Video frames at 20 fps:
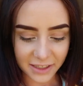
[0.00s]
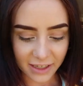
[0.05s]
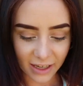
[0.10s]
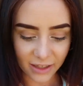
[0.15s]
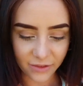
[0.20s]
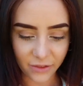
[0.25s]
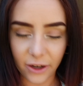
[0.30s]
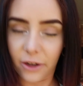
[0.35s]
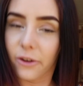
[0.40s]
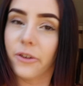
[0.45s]

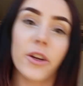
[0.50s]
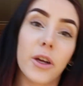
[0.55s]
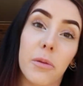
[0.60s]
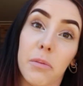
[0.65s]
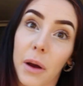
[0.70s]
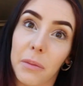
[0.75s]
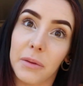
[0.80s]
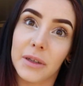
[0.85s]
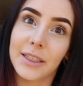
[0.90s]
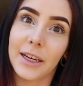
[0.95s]
Today's video, you can
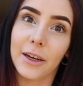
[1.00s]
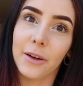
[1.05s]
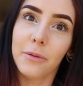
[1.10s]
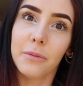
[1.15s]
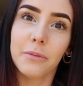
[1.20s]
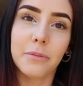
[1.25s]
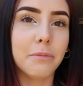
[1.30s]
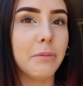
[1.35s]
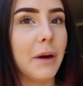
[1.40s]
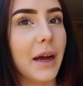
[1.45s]
probably tell
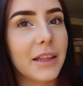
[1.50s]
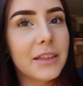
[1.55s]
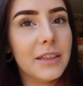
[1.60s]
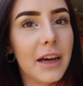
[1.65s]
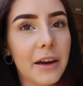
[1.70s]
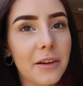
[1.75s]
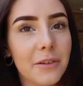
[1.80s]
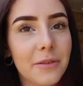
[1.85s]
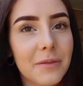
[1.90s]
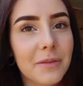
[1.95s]
by the
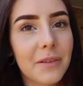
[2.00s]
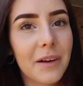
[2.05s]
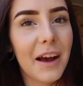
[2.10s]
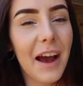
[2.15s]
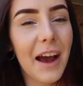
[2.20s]
title,